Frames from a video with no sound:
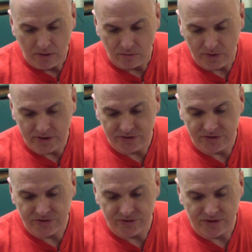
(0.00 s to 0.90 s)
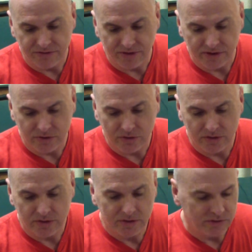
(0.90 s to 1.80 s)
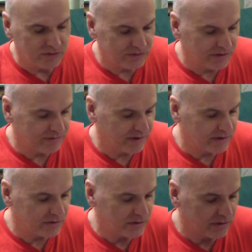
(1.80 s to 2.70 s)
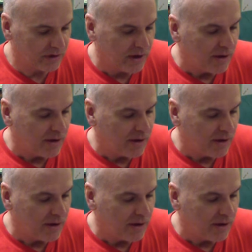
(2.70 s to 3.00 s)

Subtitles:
Recondition it if I could, use it if I could.